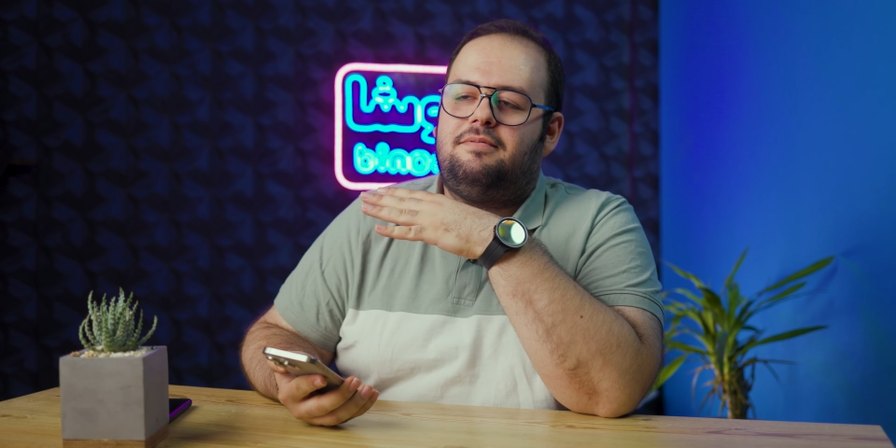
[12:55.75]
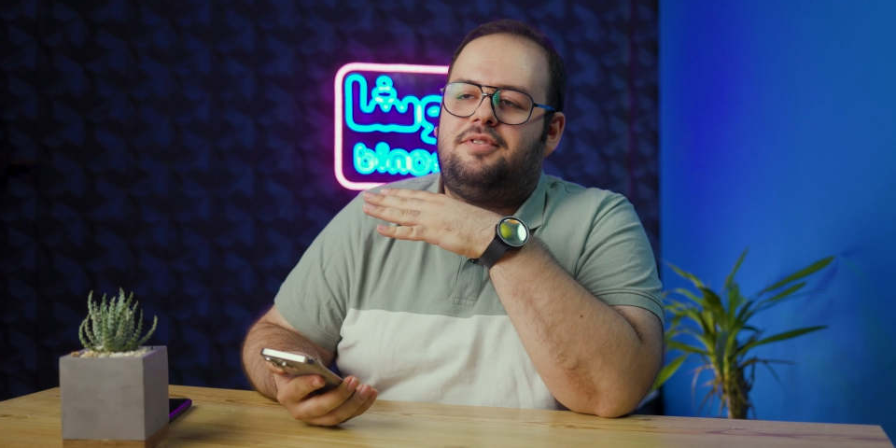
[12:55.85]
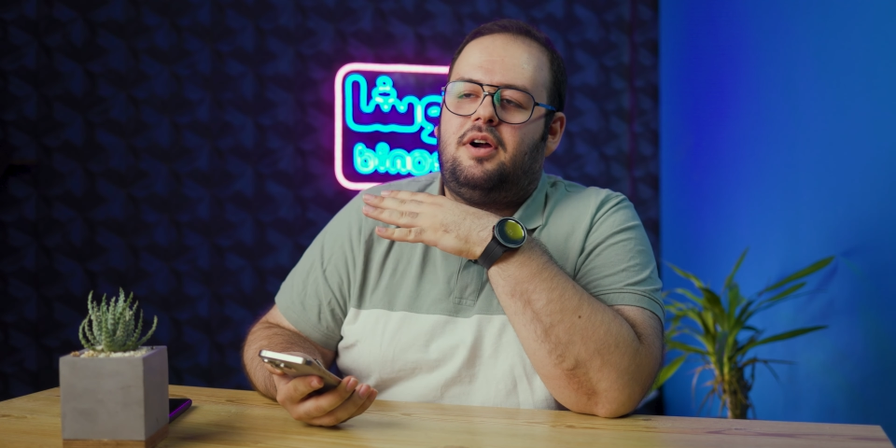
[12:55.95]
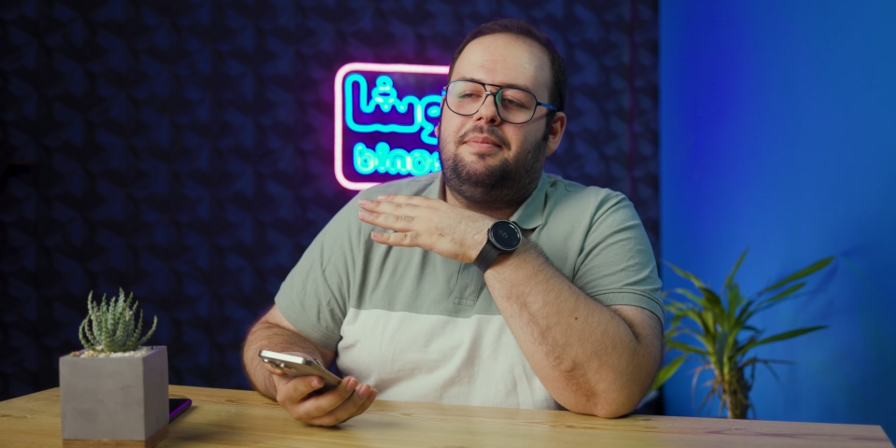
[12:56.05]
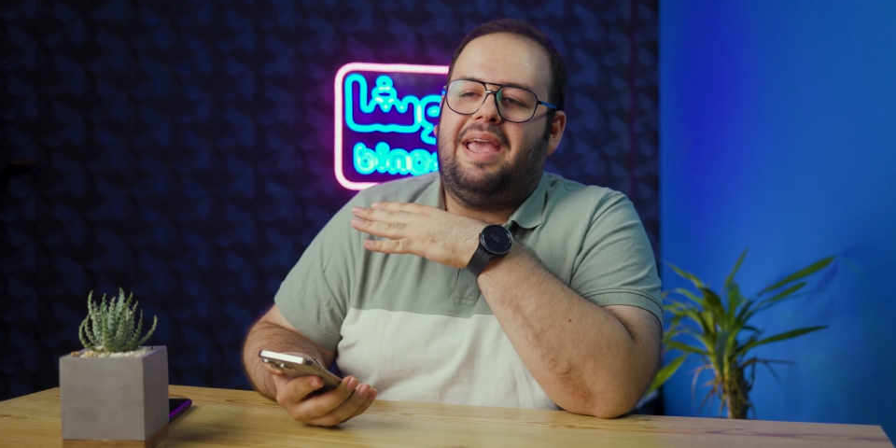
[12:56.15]

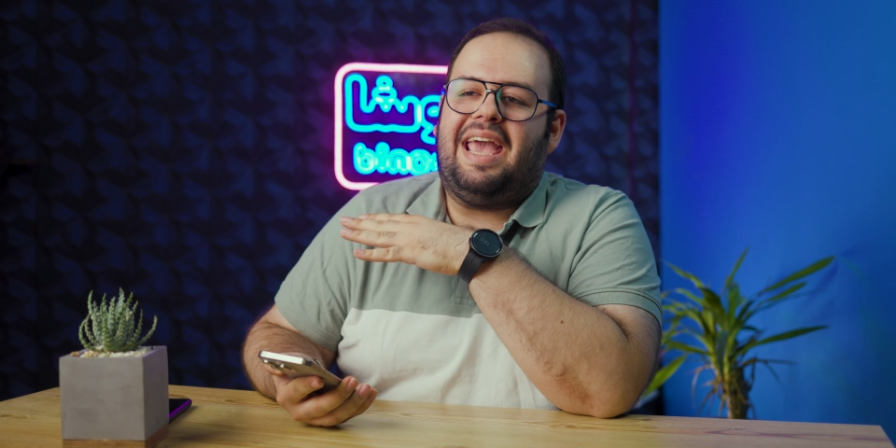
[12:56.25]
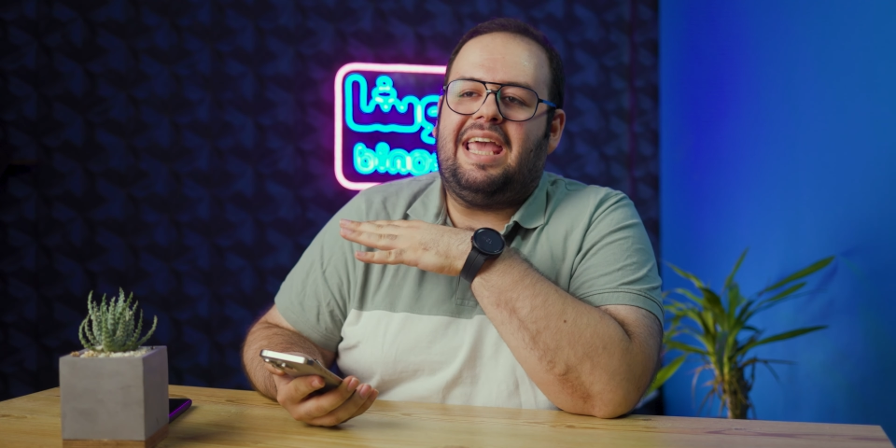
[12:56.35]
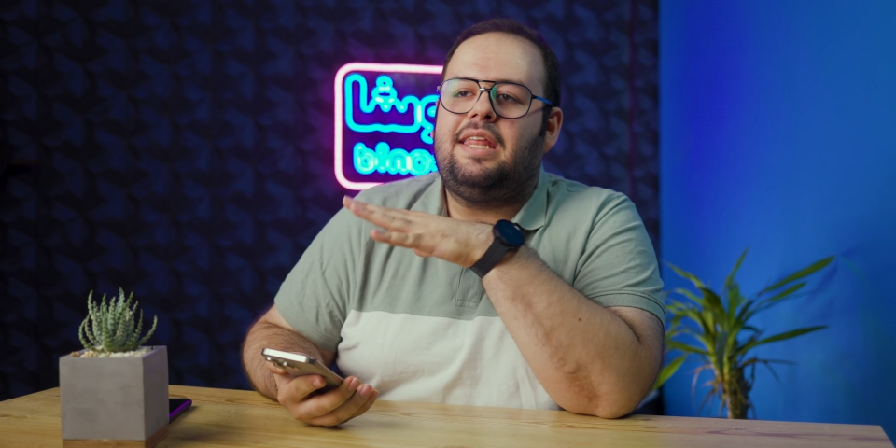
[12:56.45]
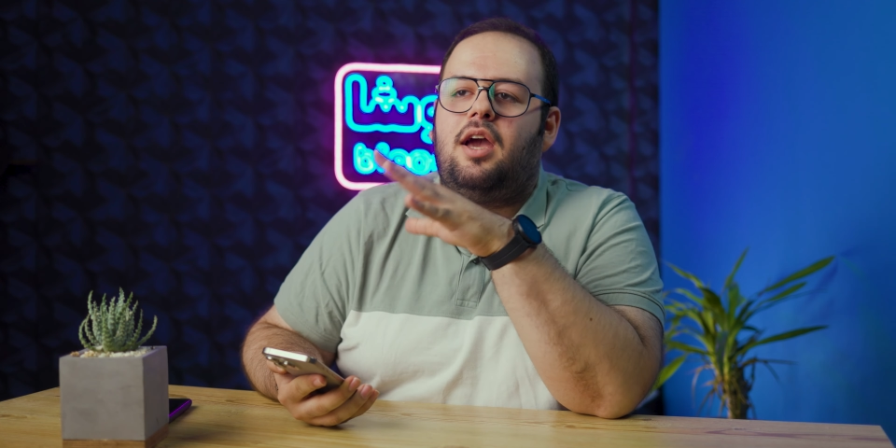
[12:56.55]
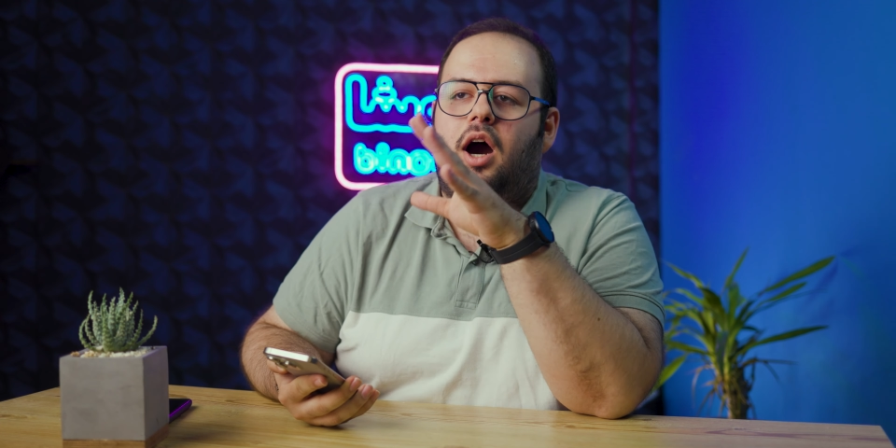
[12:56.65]
from
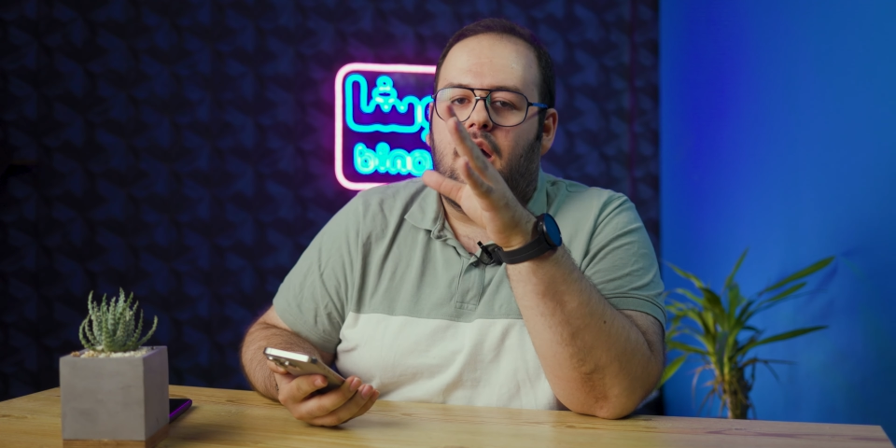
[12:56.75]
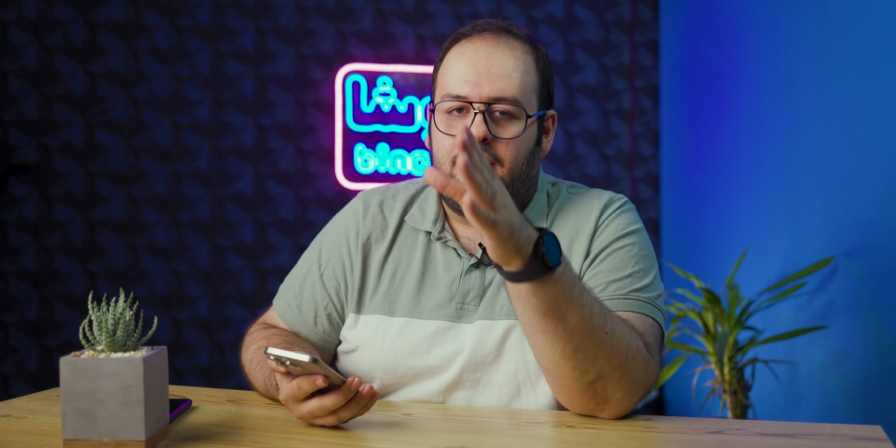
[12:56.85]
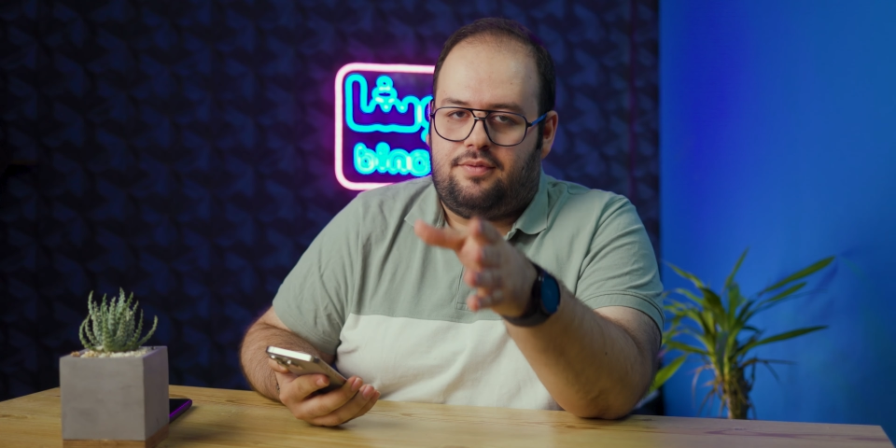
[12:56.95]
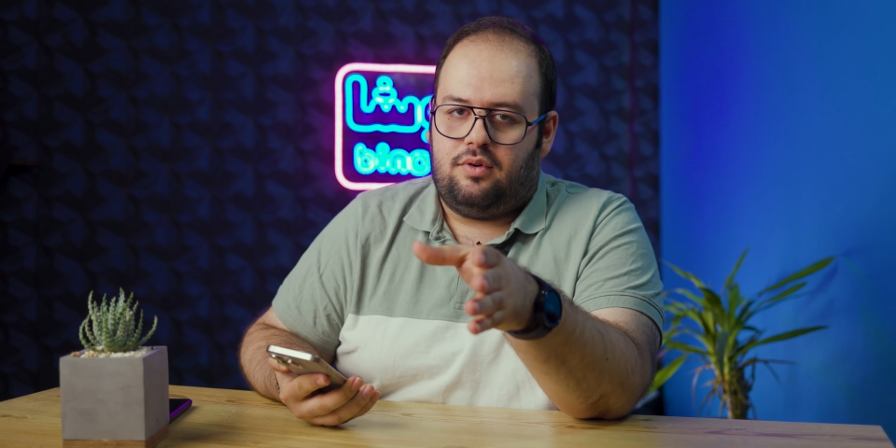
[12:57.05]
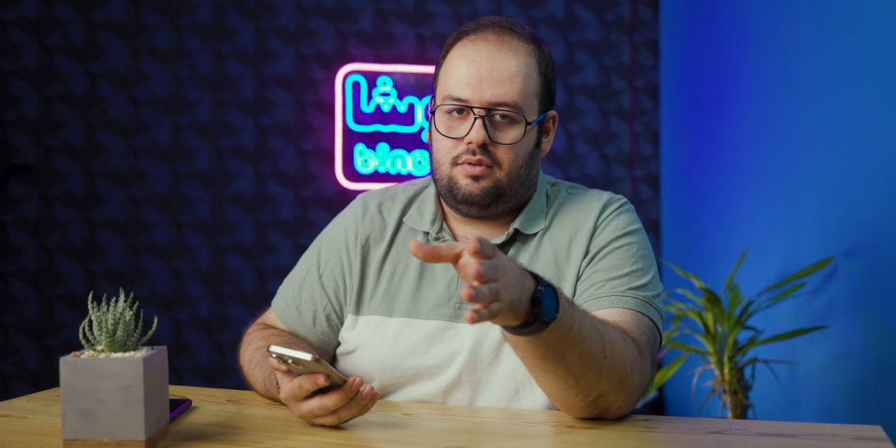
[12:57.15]
any
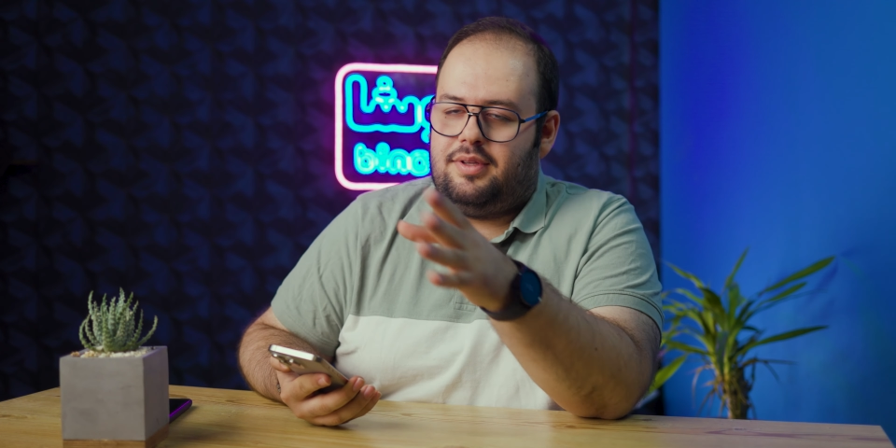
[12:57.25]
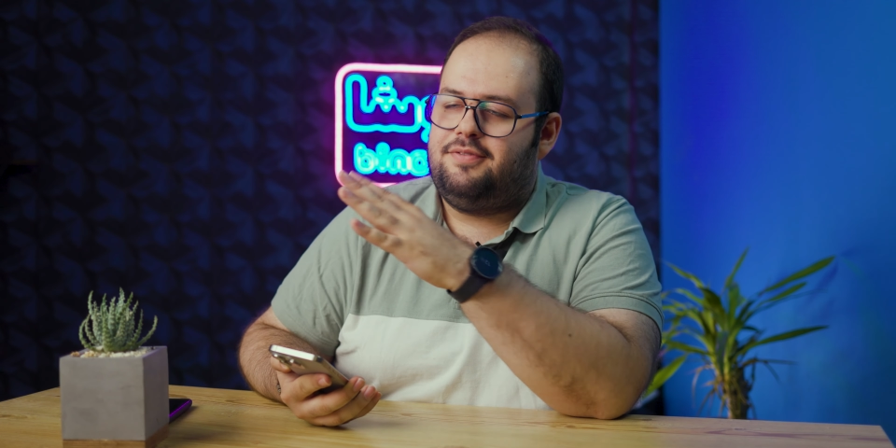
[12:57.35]
iPhone,